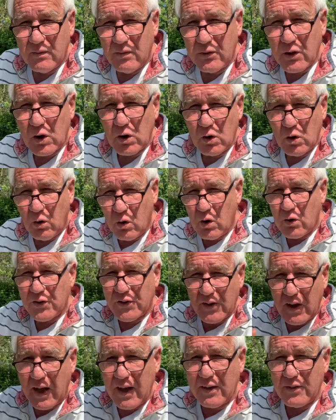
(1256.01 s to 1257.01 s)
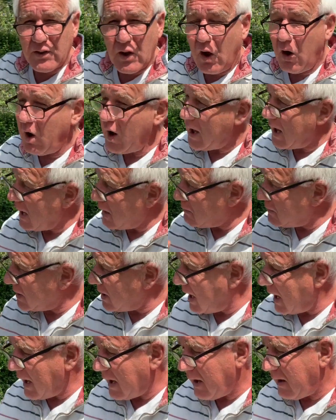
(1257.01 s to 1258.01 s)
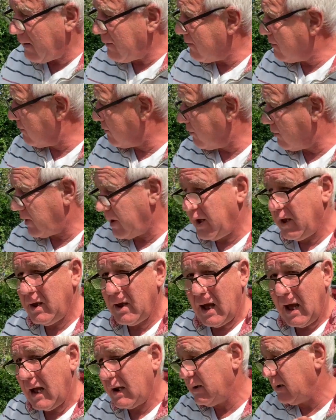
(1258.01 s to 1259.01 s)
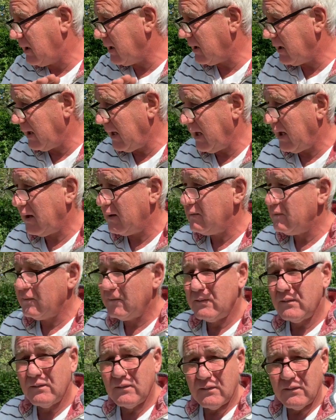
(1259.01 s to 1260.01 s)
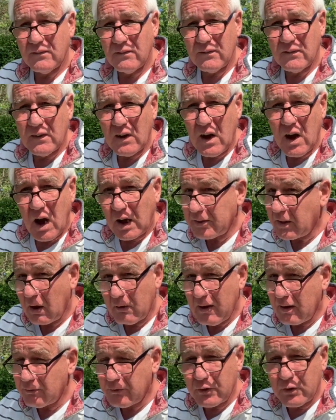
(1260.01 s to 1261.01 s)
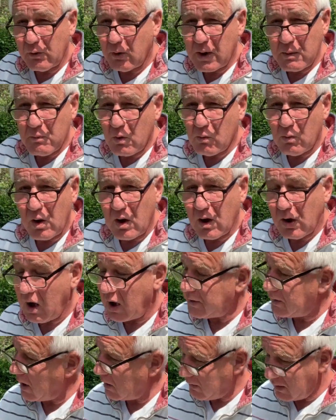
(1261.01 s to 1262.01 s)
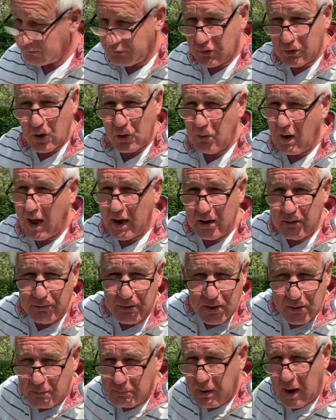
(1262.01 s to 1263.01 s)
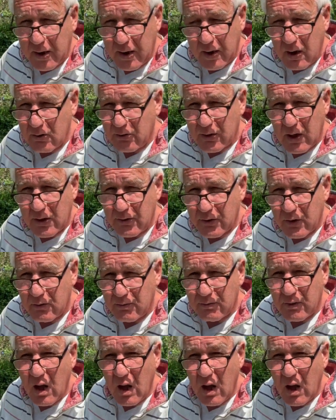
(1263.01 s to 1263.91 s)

The law says I am now free and clear. I don't have to do any more work. I don't have to do anything to pay those debts off.